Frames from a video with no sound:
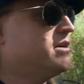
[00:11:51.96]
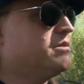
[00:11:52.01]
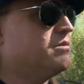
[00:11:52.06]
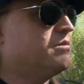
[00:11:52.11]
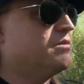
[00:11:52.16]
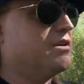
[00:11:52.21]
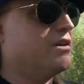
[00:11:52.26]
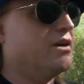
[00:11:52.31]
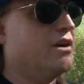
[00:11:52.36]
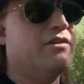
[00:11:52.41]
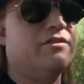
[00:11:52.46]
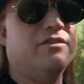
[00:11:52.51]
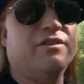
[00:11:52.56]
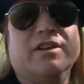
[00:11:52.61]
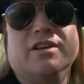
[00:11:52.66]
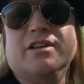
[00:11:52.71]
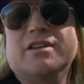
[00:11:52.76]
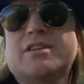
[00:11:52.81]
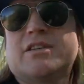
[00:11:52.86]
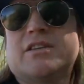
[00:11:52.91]
whatever it
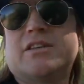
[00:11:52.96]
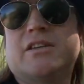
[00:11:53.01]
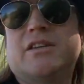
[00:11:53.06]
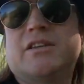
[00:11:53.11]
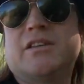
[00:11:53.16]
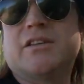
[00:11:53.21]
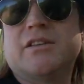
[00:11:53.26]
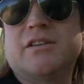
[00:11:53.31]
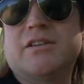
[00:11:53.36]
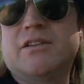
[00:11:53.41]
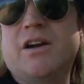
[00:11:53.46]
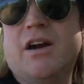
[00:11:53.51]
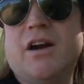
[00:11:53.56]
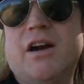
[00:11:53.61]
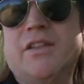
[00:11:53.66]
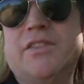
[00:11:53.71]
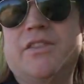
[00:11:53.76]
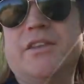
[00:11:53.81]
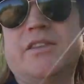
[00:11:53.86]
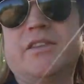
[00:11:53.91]
is that the
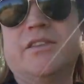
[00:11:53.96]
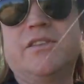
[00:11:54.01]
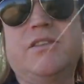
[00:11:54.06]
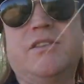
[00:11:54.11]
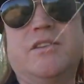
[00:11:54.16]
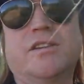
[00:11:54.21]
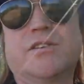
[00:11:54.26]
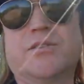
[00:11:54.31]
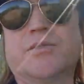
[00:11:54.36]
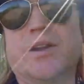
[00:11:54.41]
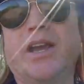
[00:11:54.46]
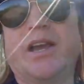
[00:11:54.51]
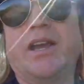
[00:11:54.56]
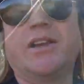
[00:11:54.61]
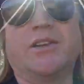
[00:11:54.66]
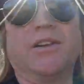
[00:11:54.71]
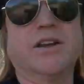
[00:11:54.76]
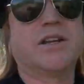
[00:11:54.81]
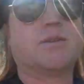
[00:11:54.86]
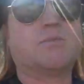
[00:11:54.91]
God, that the
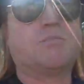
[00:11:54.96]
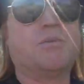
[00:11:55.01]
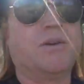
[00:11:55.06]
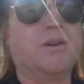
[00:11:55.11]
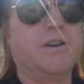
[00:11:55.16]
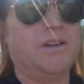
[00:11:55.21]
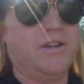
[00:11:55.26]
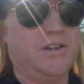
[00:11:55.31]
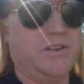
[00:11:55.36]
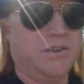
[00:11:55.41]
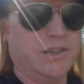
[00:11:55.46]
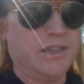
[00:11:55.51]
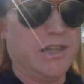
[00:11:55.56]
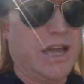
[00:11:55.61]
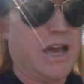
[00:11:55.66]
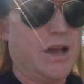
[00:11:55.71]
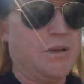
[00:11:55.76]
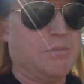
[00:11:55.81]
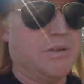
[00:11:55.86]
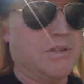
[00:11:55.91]
Creator has put in your
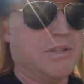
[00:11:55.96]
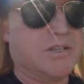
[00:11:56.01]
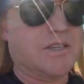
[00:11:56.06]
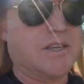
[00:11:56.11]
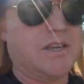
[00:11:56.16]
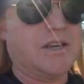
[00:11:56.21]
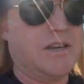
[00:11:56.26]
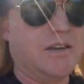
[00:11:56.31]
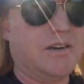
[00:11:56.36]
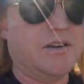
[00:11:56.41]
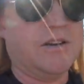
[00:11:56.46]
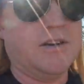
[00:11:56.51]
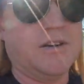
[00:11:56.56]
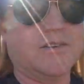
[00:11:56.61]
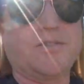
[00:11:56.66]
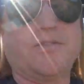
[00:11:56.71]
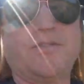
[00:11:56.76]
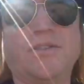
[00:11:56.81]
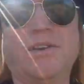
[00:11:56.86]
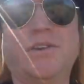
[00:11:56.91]
lap and said,
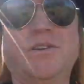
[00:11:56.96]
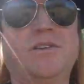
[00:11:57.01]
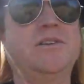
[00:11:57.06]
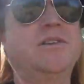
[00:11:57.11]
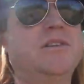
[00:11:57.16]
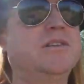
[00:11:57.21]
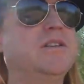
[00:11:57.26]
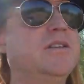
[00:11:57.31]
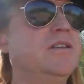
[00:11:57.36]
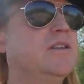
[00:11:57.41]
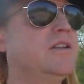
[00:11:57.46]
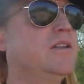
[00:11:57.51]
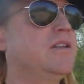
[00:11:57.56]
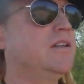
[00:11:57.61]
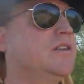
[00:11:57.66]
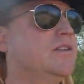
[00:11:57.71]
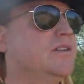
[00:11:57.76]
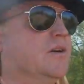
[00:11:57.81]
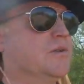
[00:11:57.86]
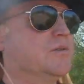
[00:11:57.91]
here's food.
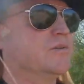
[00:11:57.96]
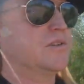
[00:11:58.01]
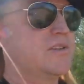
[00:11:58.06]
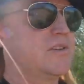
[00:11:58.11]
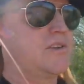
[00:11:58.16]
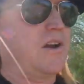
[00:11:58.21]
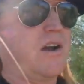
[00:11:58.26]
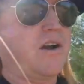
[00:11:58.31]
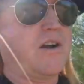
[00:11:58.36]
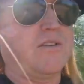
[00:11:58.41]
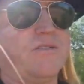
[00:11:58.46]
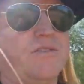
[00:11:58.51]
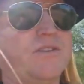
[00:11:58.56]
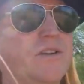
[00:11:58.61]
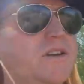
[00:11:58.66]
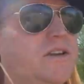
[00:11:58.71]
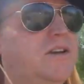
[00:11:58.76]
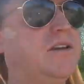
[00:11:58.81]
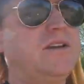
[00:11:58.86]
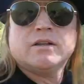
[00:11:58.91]
Don't starve.
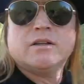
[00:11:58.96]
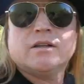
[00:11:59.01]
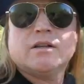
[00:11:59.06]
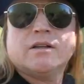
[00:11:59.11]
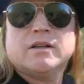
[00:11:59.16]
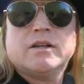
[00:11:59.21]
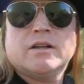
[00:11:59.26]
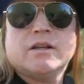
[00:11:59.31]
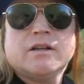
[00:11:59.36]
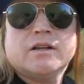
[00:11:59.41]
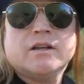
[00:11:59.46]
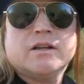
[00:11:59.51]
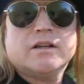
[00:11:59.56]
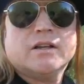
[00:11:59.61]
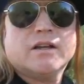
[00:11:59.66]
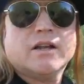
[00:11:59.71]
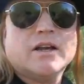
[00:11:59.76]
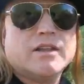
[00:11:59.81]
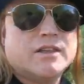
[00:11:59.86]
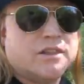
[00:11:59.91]

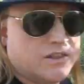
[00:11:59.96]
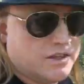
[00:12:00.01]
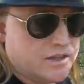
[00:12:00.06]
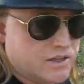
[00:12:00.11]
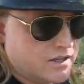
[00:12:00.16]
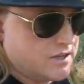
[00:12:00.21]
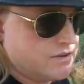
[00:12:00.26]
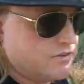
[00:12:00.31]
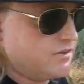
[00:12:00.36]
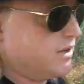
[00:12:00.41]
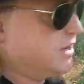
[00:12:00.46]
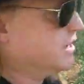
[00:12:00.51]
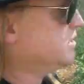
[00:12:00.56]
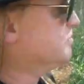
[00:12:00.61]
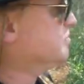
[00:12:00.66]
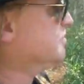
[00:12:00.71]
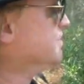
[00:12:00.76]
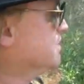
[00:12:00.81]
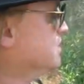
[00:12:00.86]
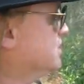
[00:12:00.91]
And I think if
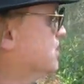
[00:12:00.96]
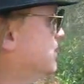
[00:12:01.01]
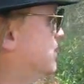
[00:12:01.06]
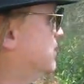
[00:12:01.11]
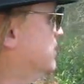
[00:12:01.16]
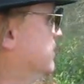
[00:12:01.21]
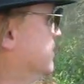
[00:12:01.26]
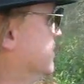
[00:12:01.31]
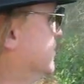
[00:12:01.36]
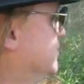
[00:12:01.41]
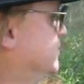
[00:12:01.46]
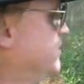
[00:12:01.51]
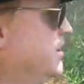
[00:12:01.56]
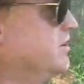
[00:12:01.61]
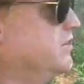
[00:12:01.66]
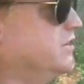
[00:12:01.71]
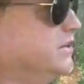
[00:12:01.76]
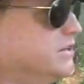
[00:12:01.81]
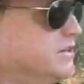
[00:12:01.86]
animals can live out in the